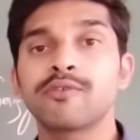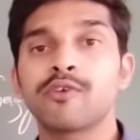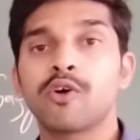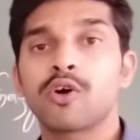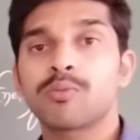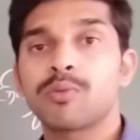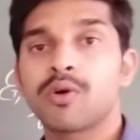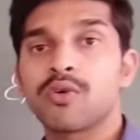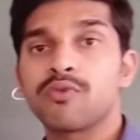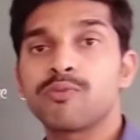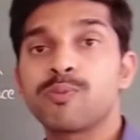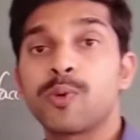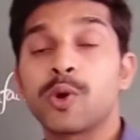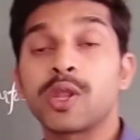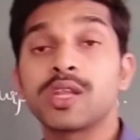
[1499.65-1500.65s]
form
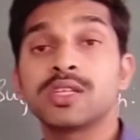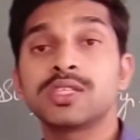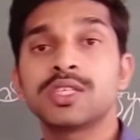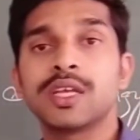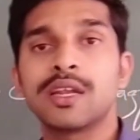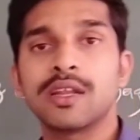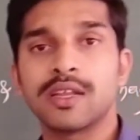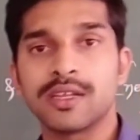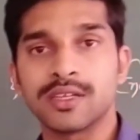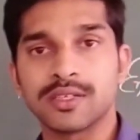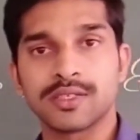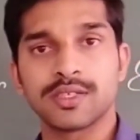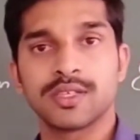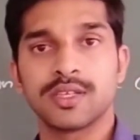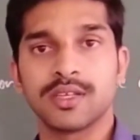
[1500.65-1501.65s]
of potential
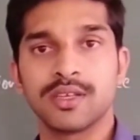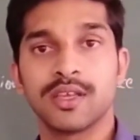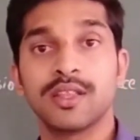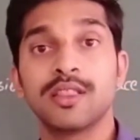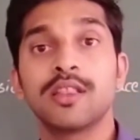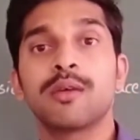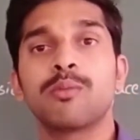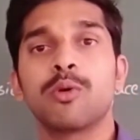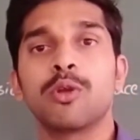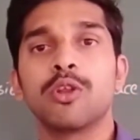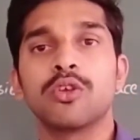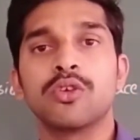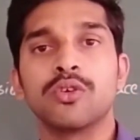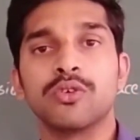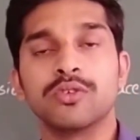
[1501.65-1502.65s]
energy in the
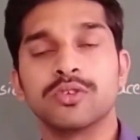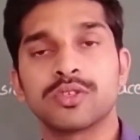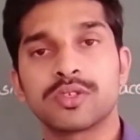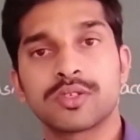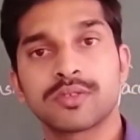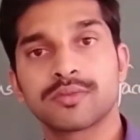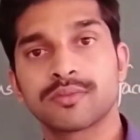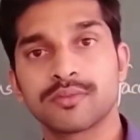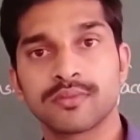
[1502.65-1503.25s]
molecules.